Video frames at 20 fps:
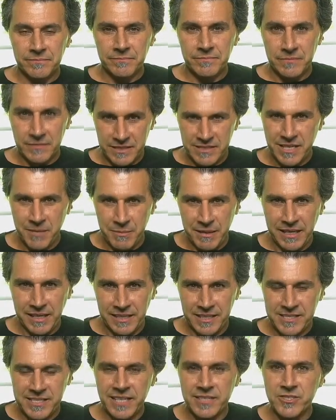Does that make any
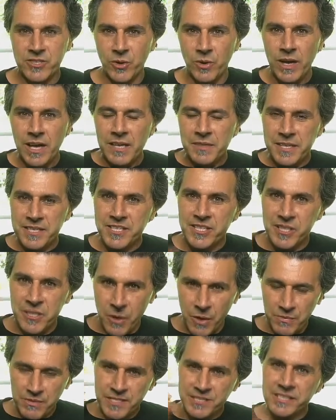sense? So this
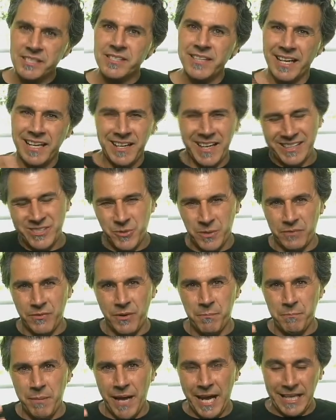is like a sort of a
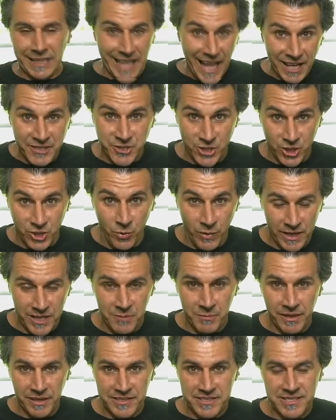biological way, you
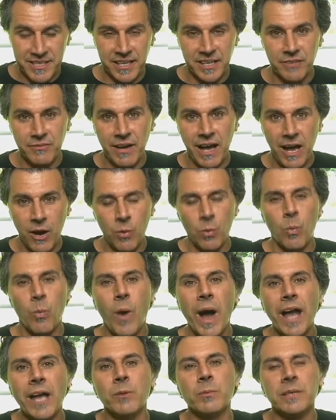might say, of
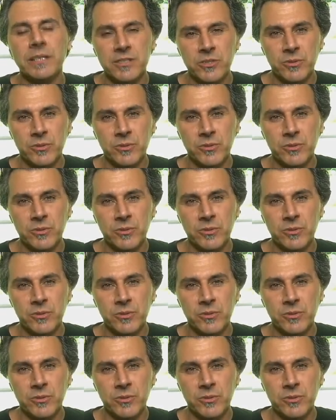why we do